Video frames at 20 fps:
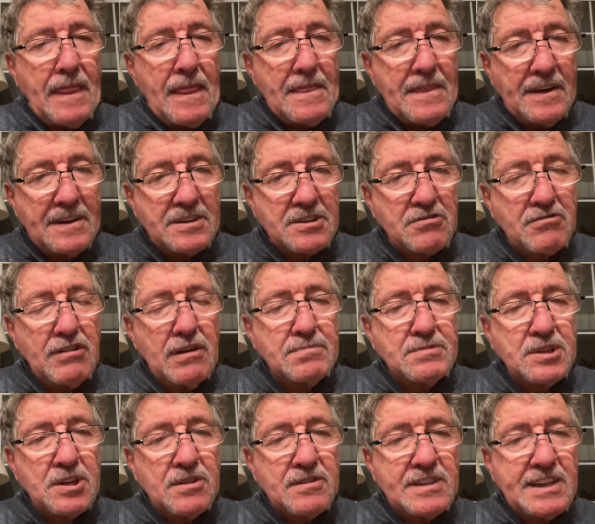the
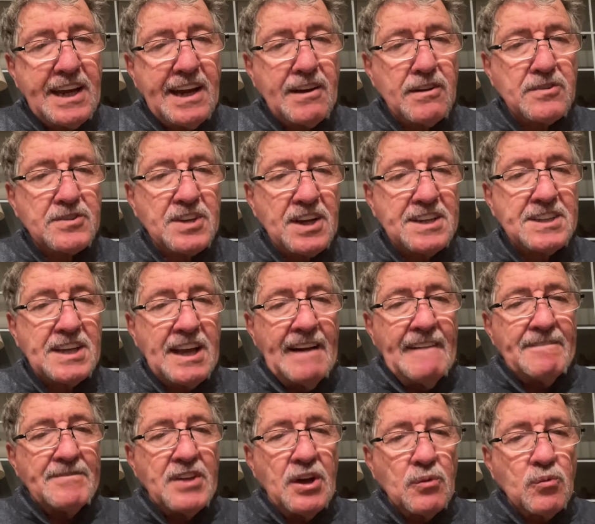scripture tells us
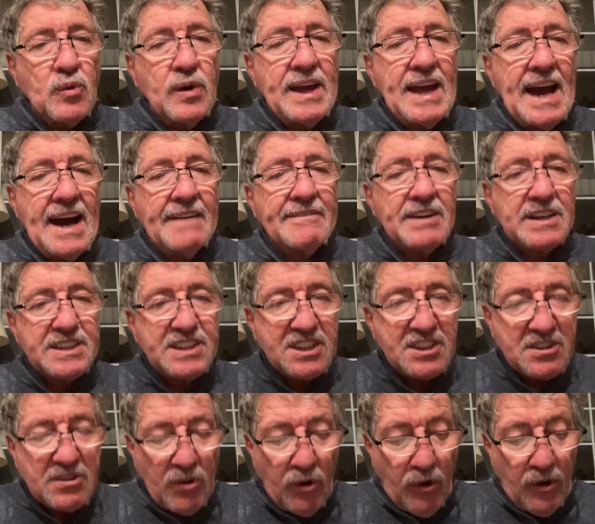that we have a
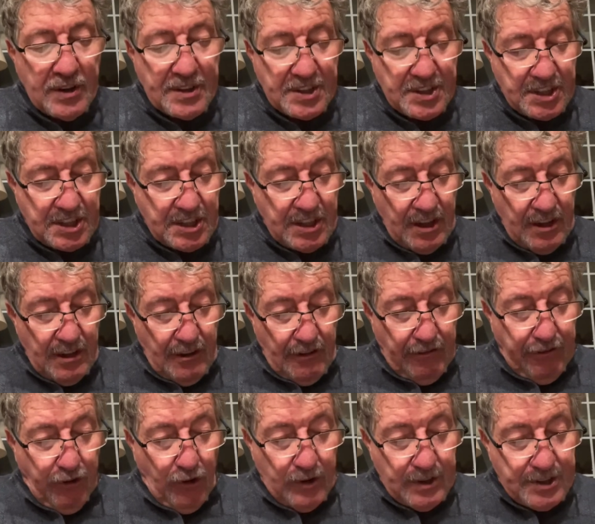source
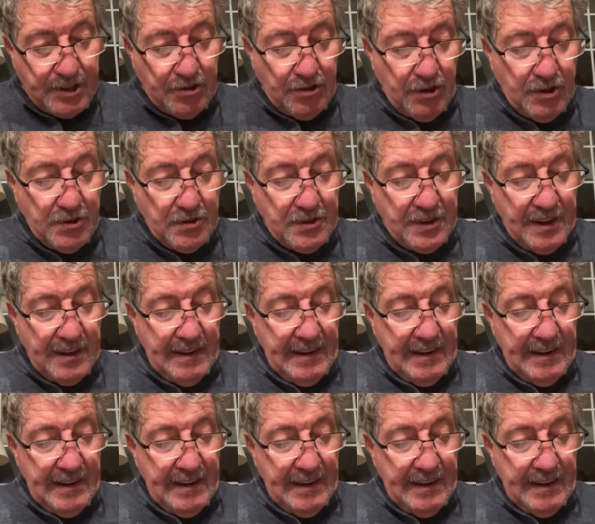for truth.